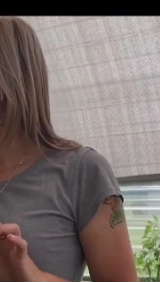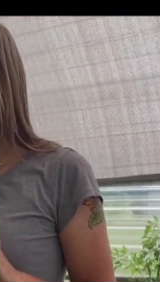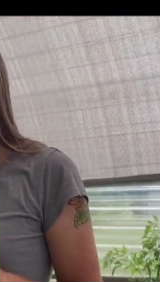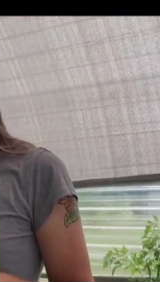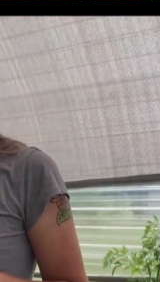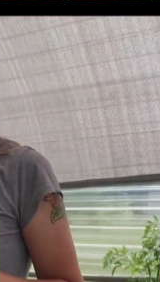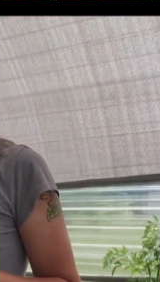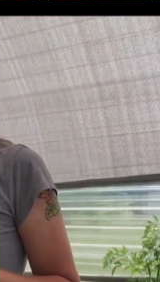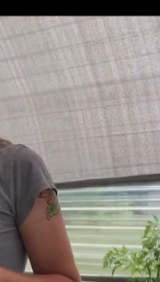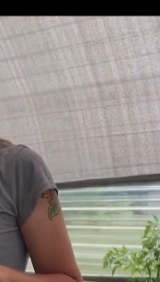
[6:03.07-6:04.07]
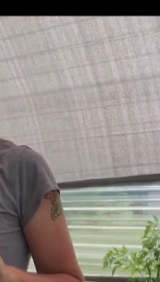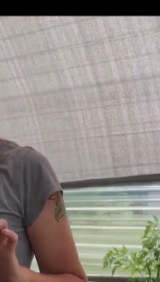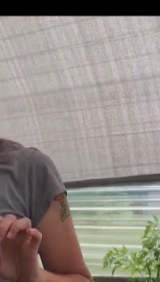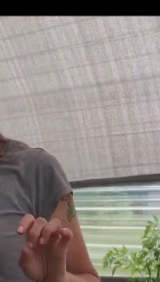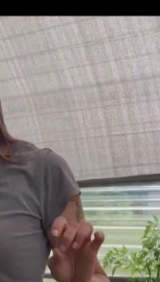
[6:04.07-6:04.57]
I still have more cuttings
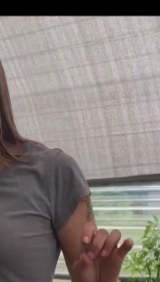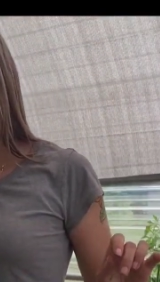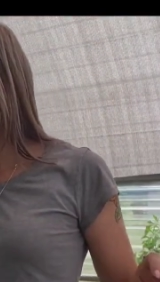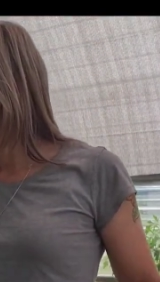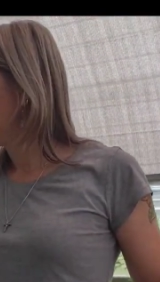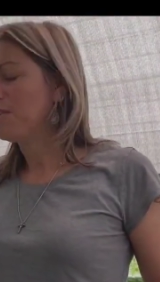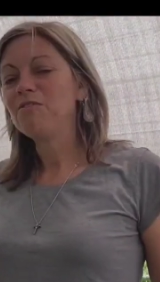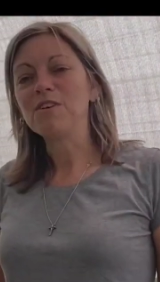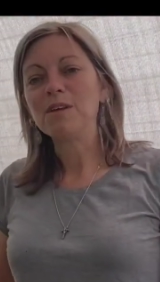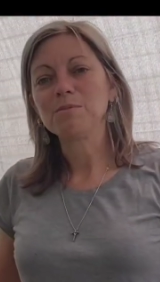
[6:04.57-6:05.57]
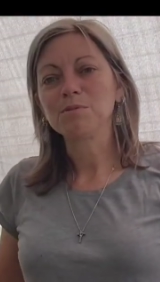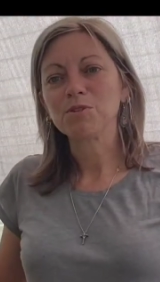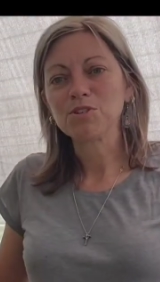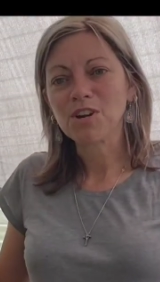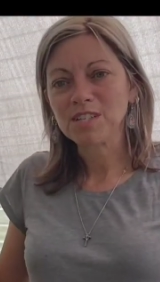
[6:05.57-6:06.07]
to make. I'm going to fill up some
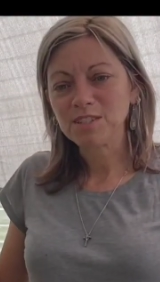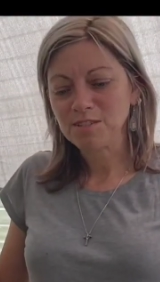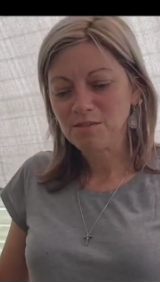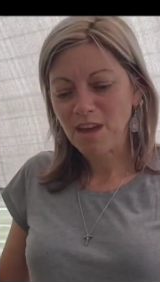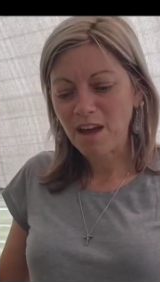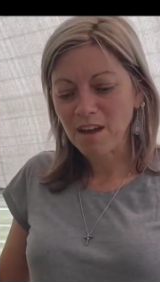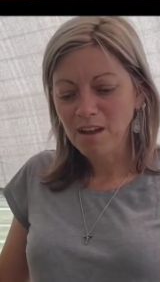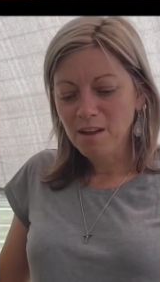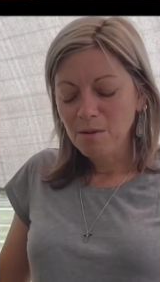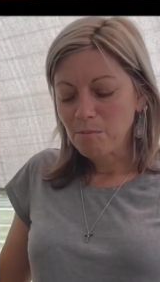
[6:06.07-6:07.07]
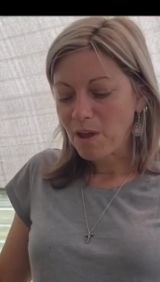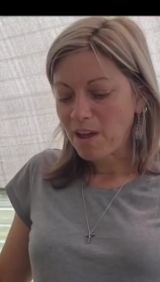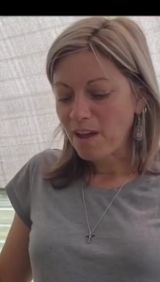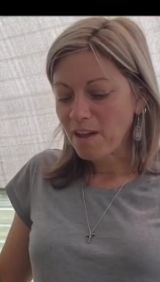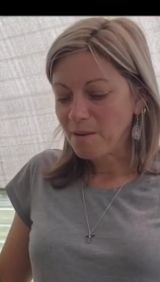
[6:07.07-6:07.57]
more trays and do that.
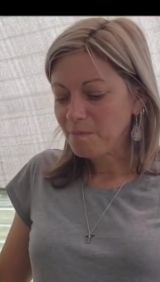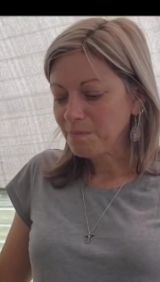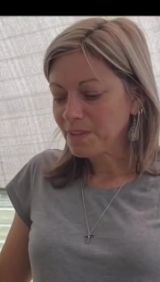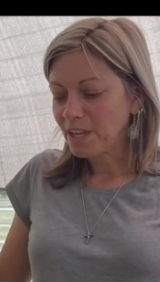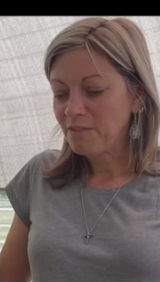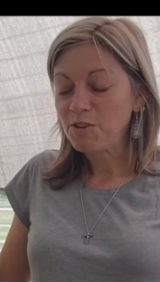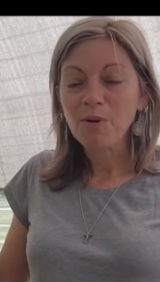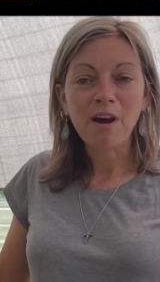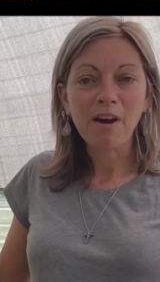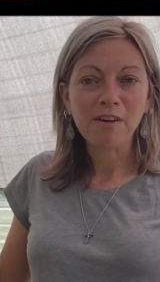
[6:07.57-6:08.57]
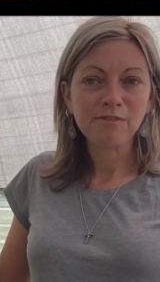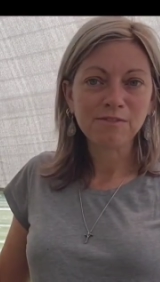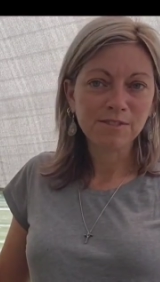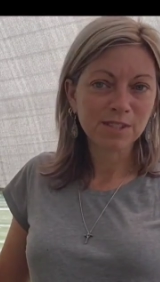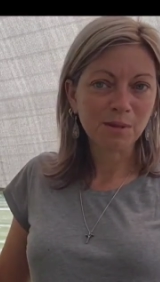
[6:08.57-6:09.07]
But if you have
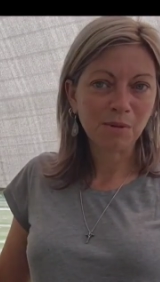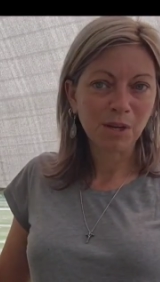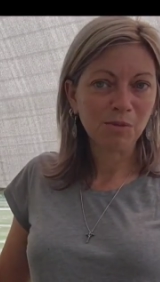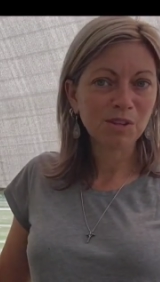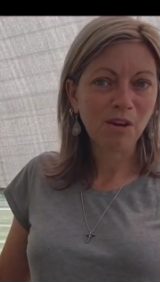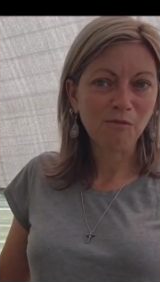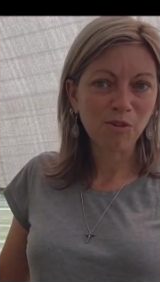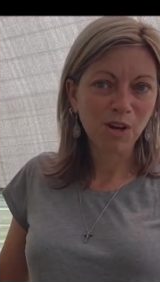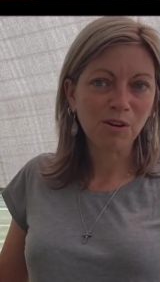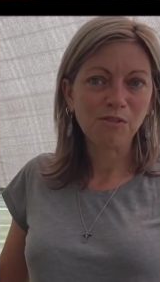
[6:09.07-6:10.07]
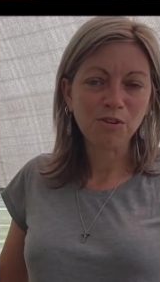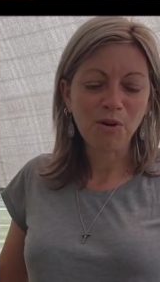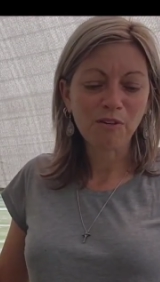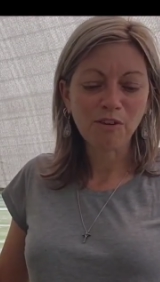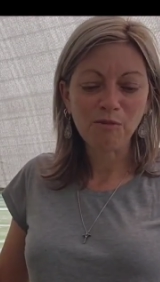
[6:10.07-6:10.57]
somebody with comfrey, or if you
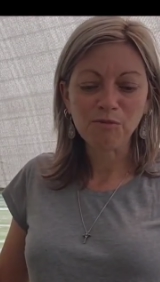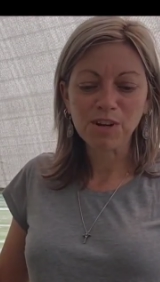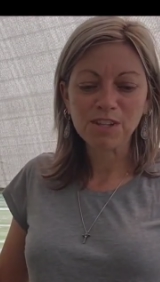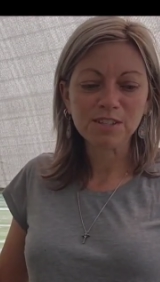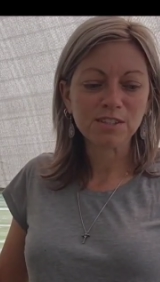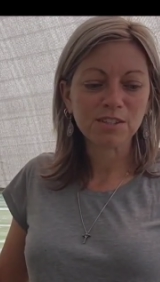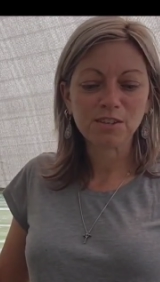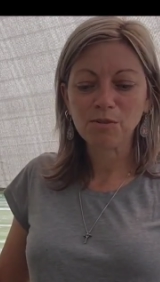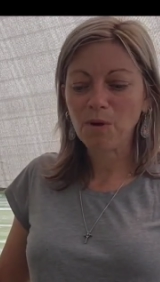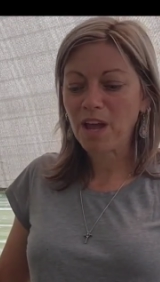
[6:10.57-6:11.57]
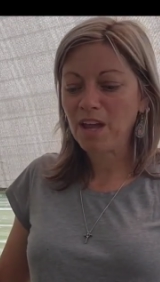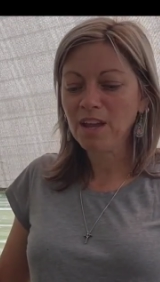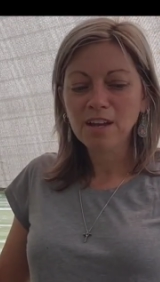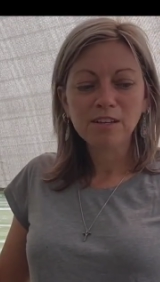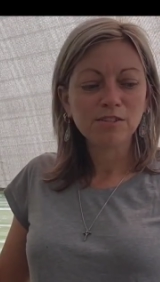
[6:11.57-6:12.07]
have comfrey, this is a good way
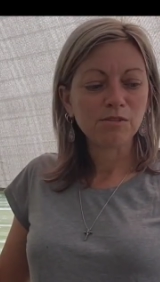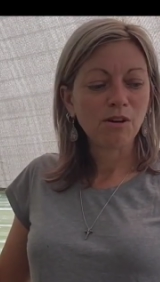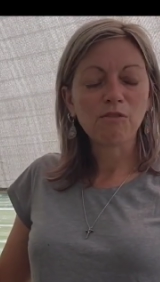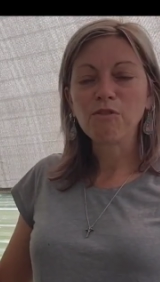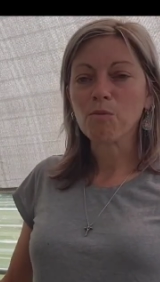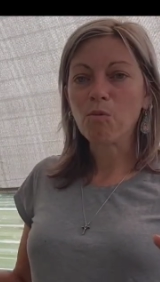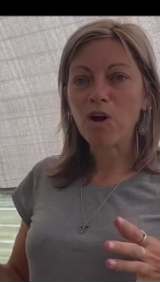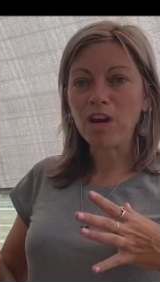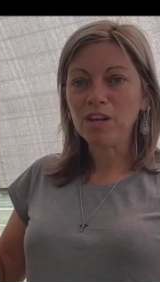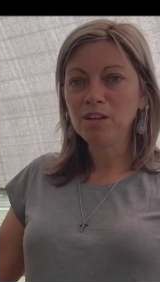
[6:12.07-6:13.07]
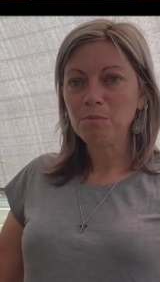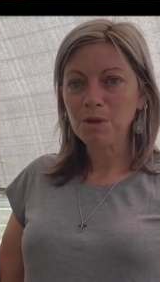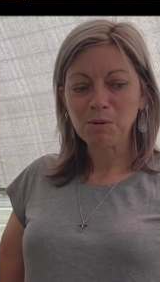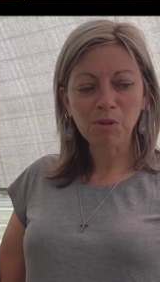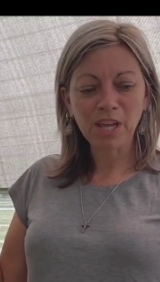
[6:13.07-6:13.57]
to go from one
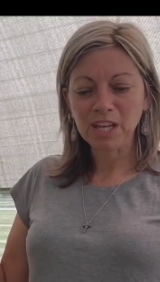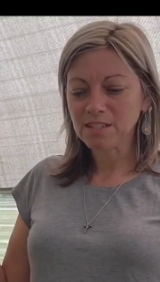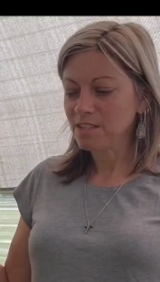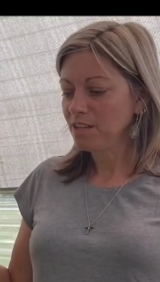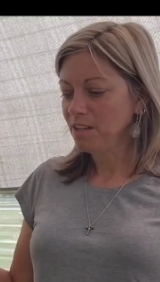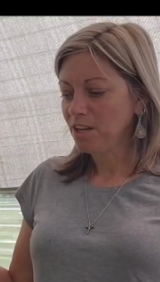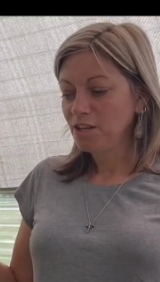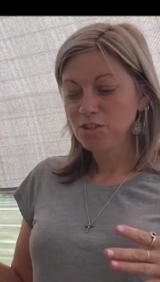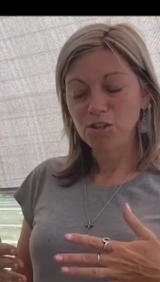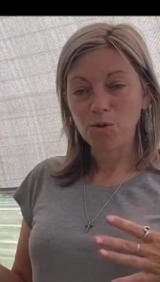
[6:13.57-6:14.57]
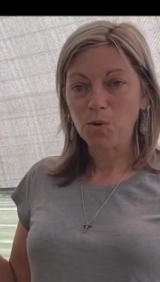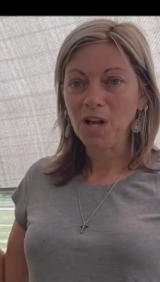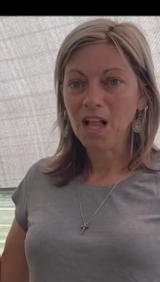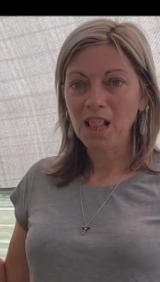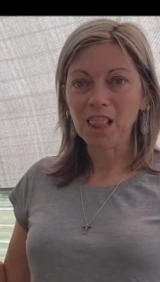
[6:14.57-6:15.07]
big plant to
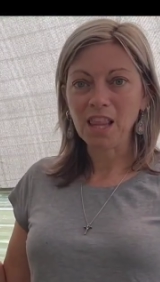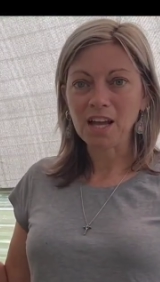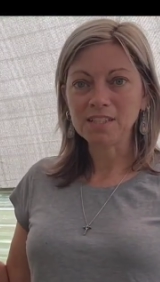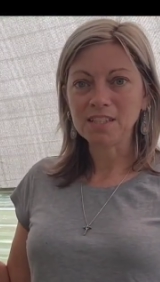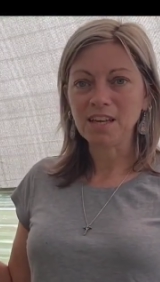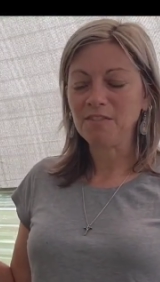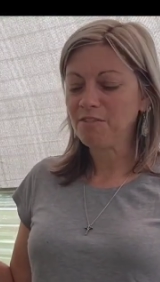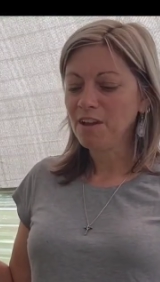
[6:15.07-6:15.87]
lots of